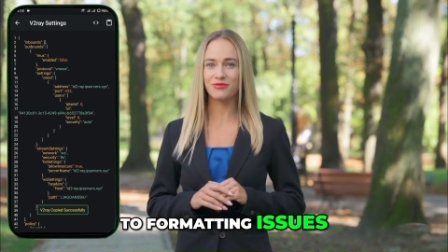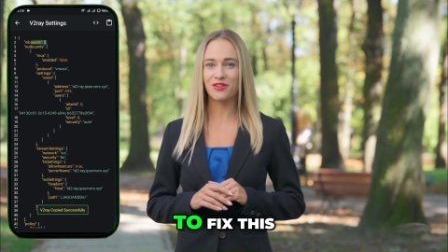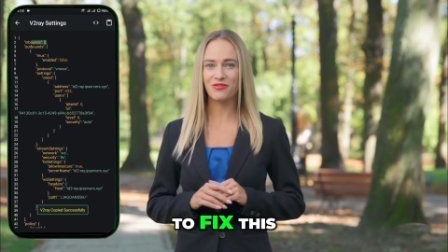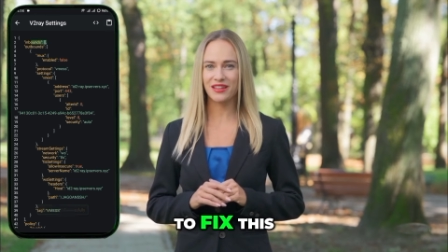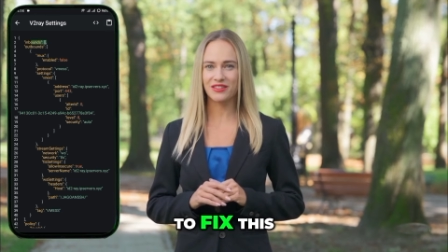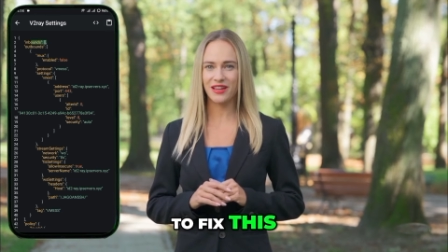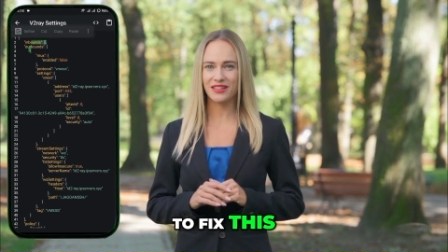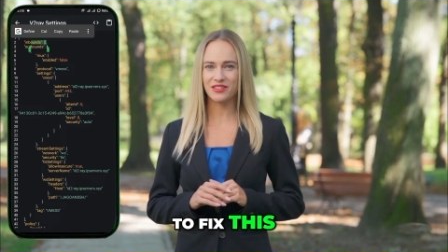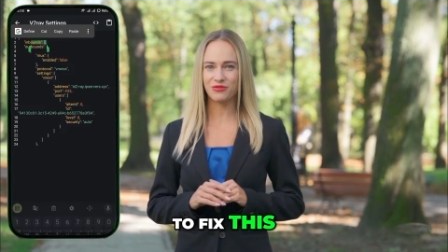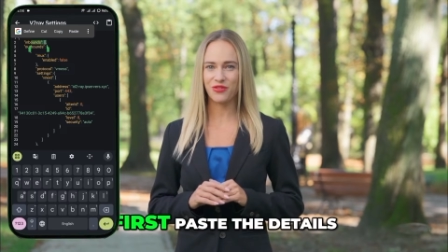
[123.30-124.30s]
To fix
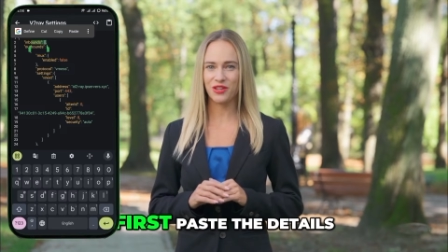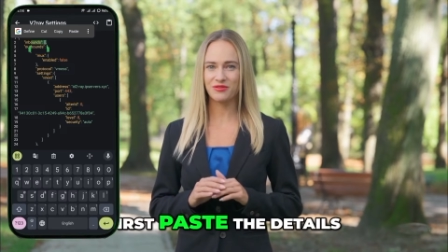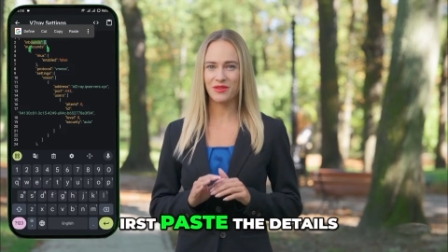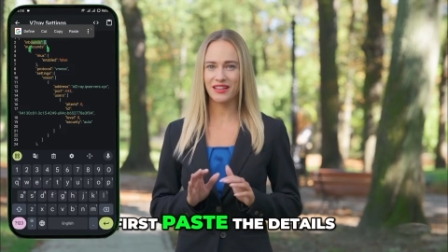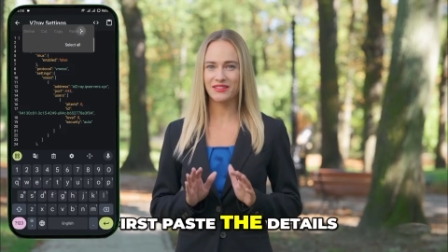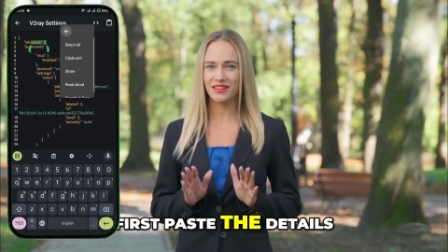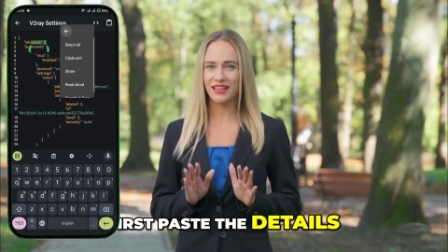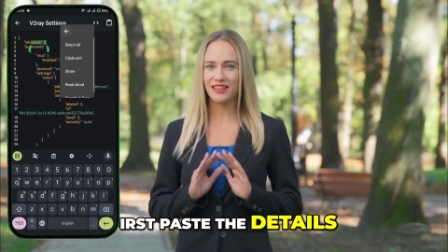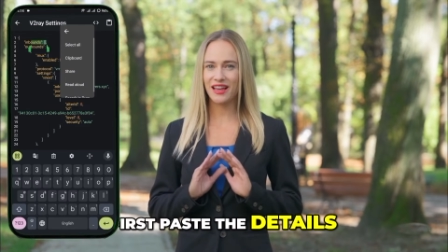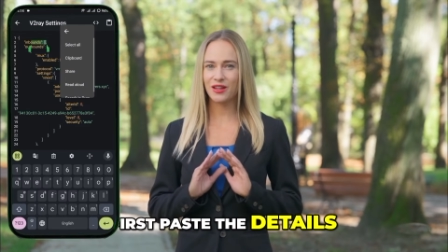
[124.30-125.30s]
this, first paste the
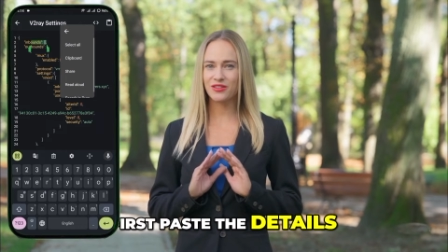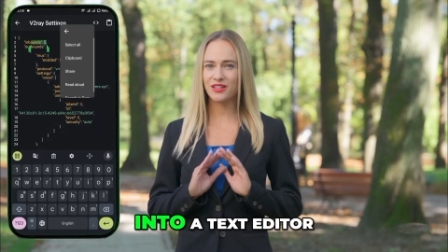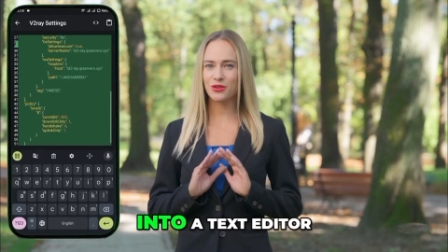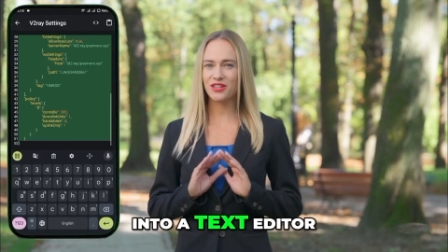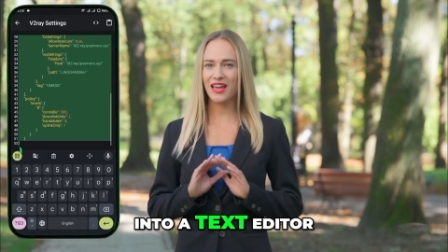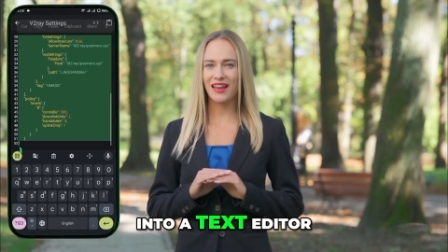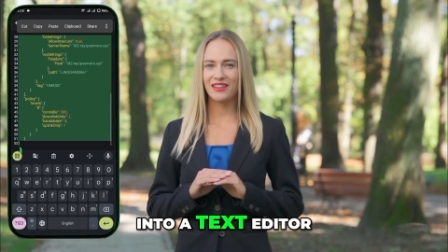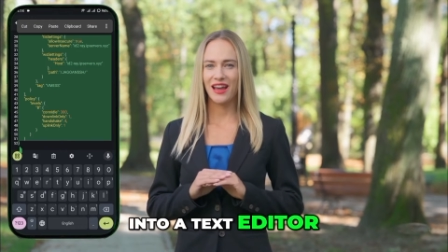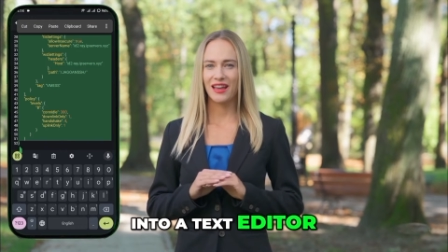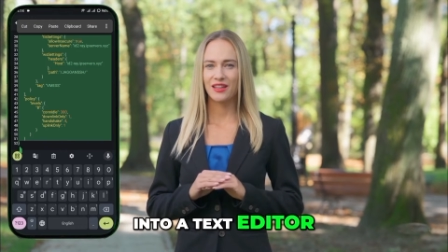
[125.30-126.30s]
details into a
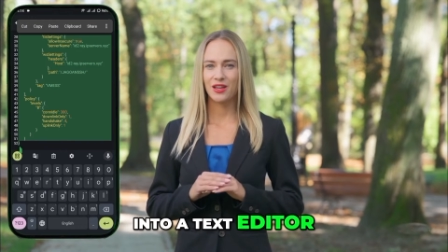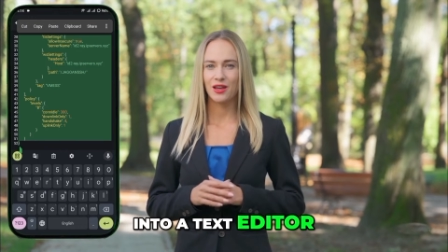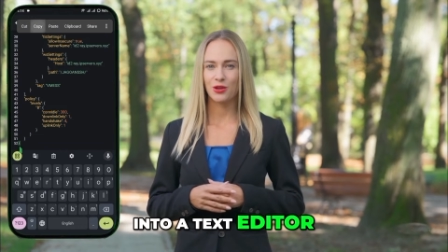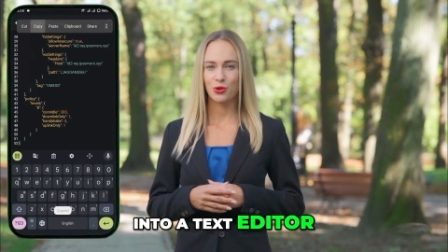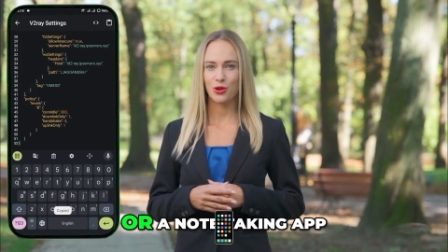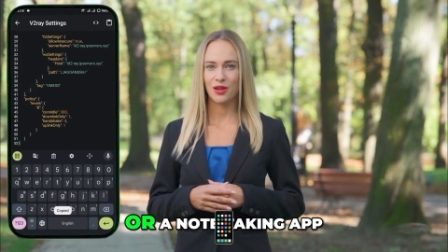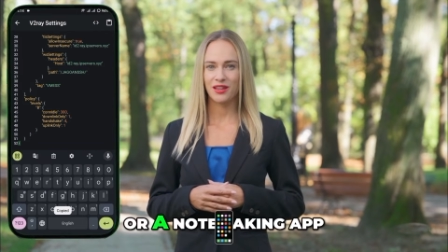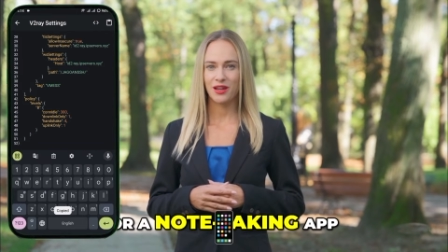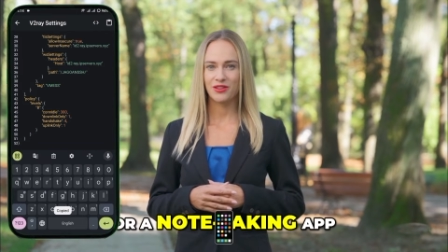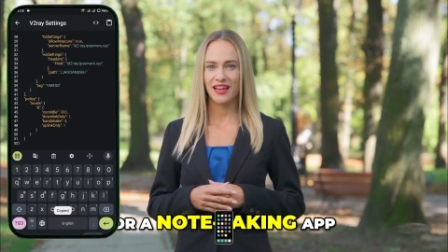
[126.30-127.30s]
text editor or a
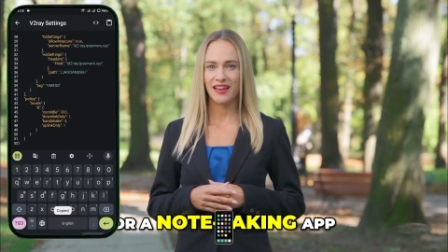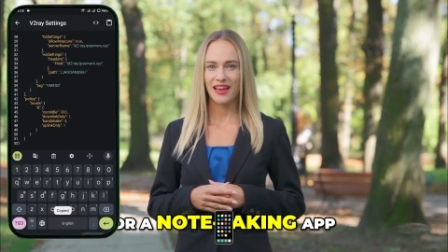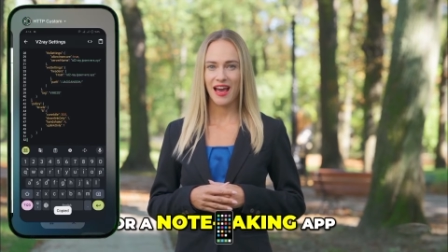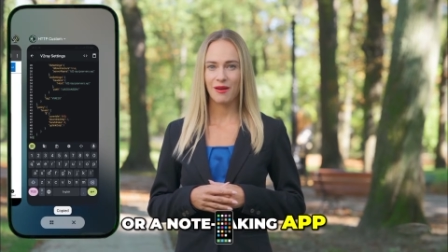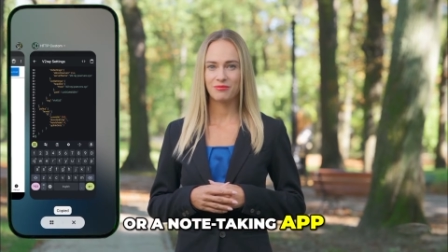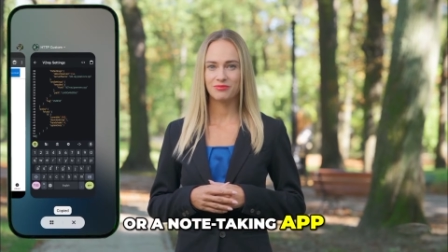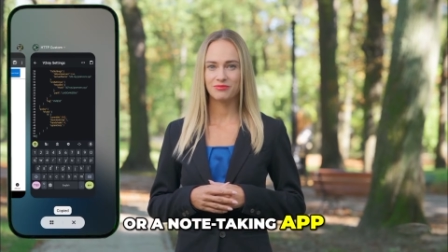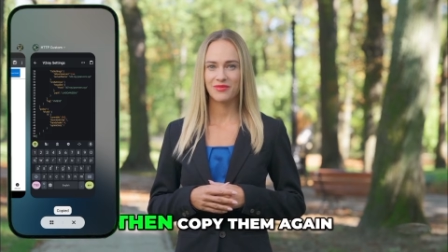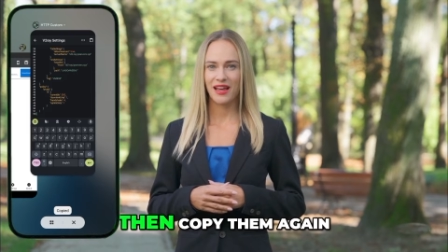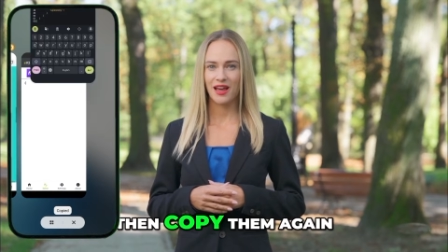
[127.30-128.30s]
note-taking app,
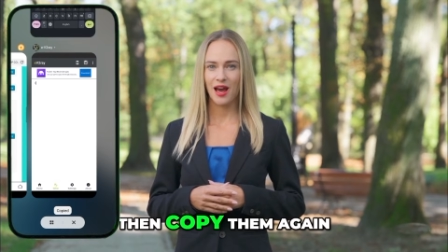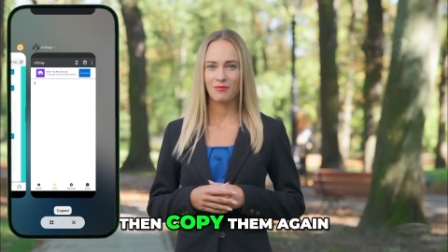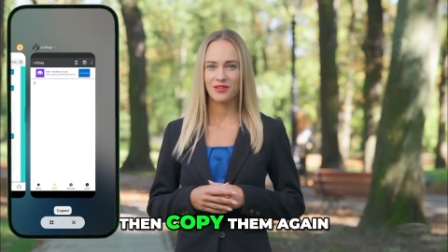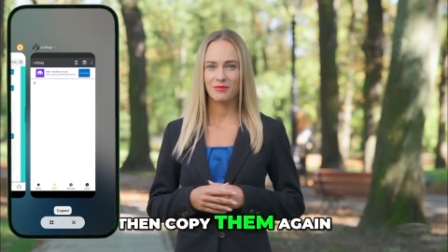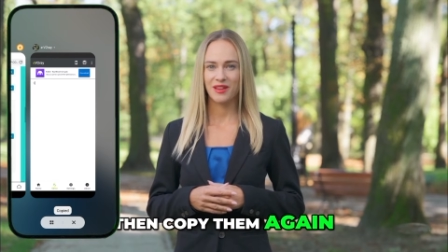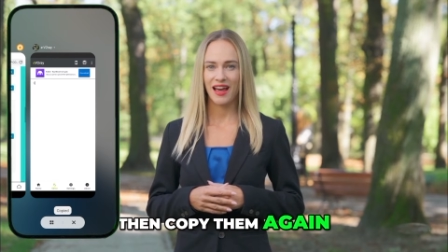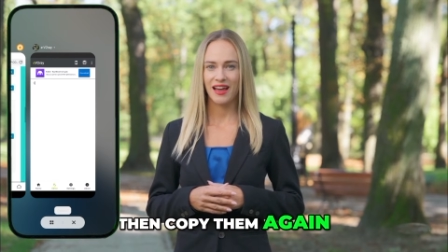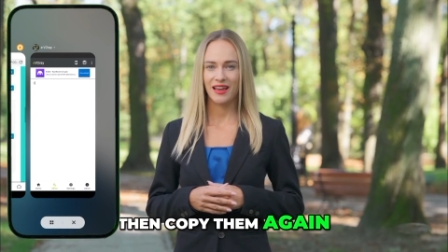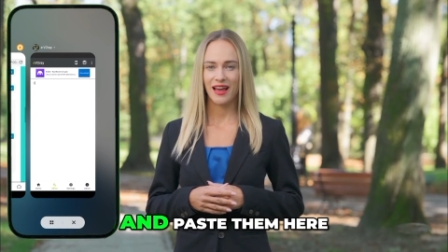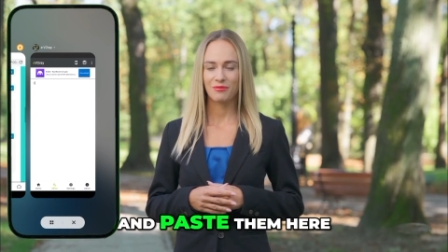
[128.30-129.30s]
then copy them
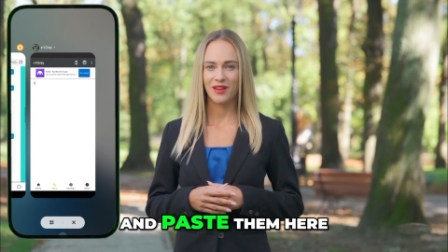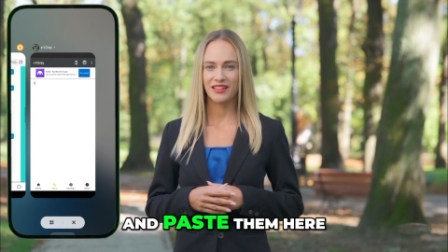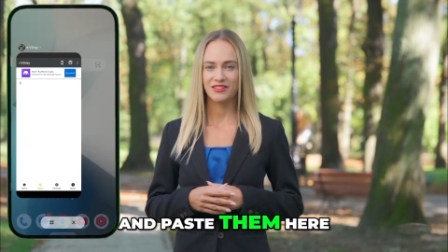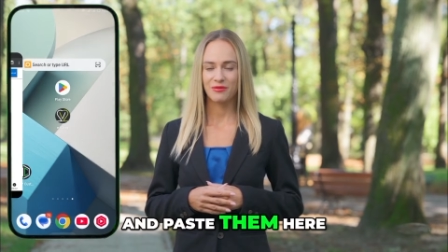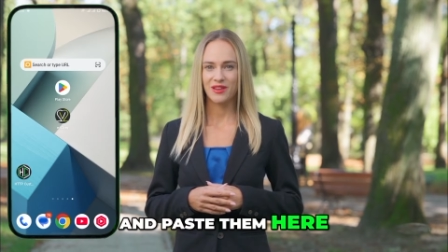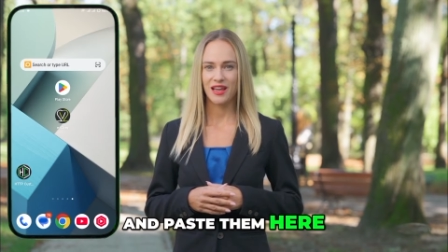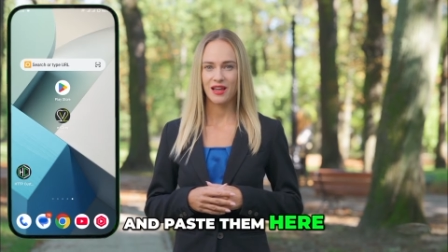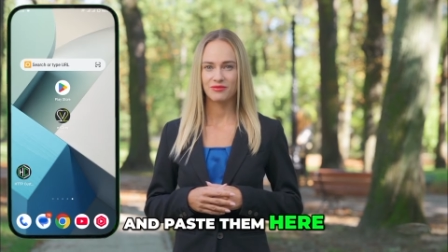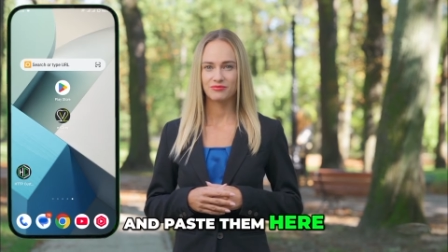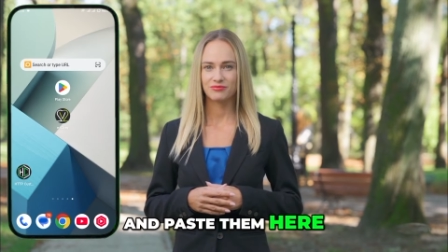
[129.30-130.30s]
again and paste them here.